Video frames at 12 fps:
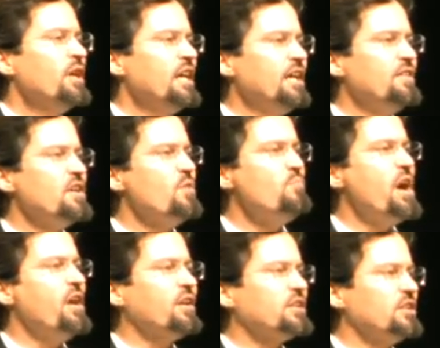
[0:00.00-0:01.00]
in the
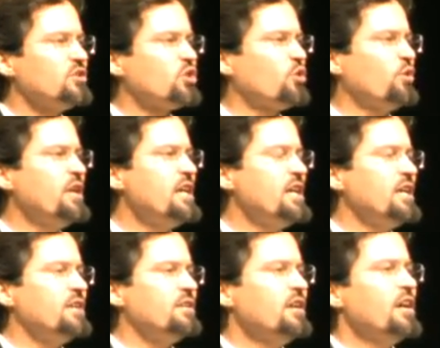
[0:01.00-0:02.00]
American
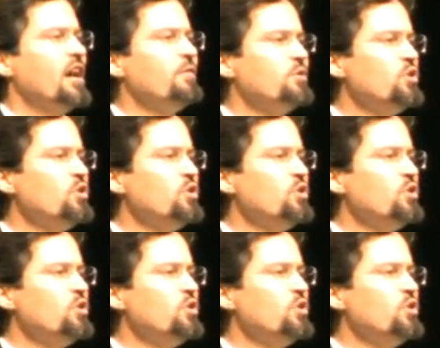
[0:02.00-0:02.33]
creed of